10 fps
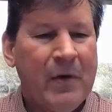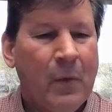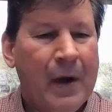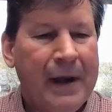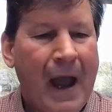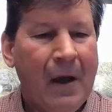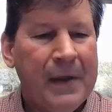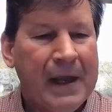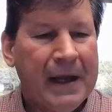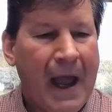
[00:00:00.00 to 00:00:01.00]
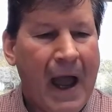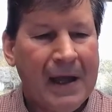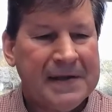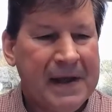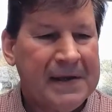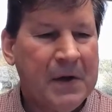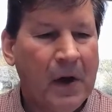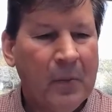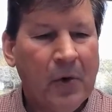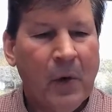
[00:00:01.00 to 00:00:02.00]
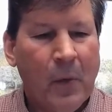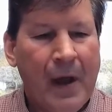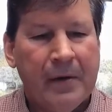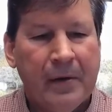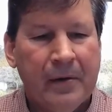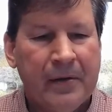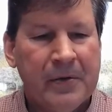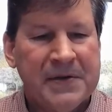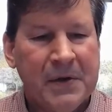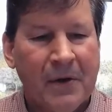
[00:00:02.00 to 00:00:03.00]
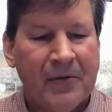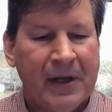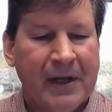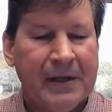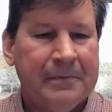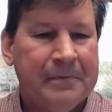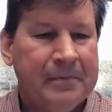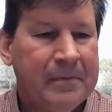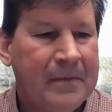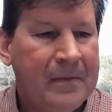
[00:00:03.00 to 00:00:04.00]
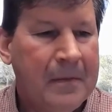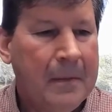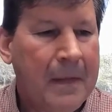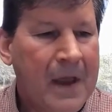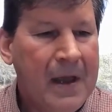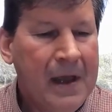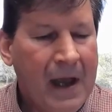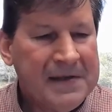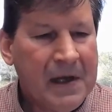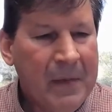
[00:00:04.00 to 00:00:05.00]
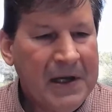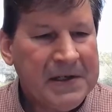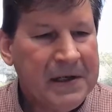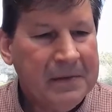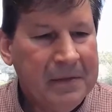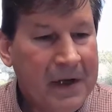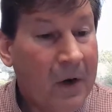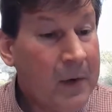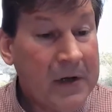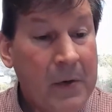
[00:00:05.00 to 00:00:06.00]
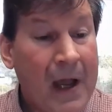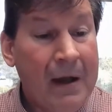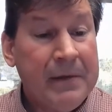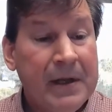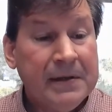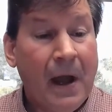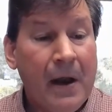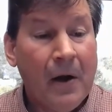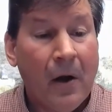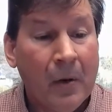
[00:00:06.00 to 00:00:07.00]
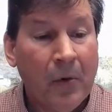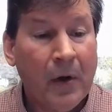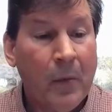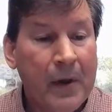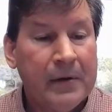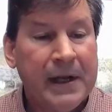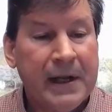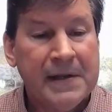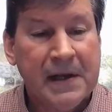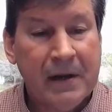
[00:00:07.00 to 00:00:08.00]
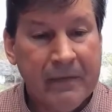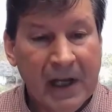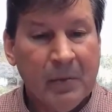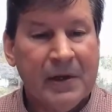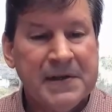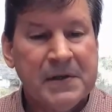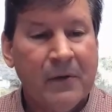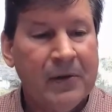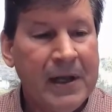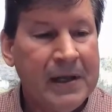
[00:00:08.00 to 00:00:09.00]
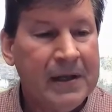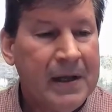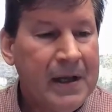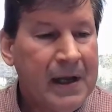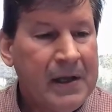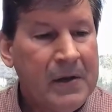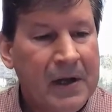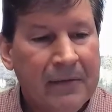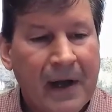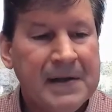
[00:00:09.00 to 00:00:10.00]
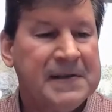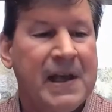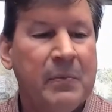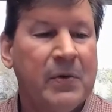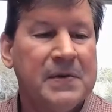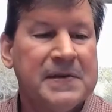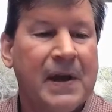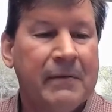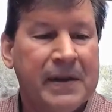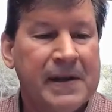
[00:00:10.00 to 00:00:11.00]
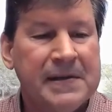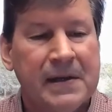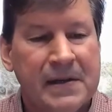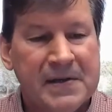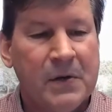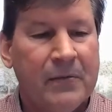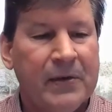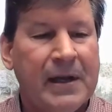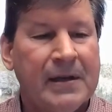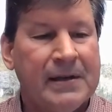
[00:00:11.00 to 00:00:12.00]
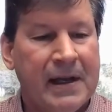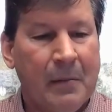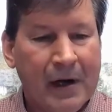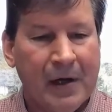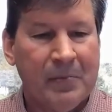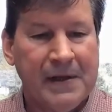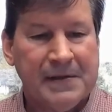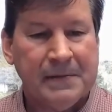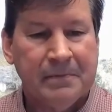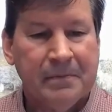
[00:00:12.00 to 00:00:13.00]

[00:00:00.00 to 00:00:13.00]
everyone how they can access OnPoint Weather through Snowflake. As I mentioned, we do have the entire OnPoint Weather dataset available in Snowflake, and you can find samples of this in the Snowflake Data Marketplace.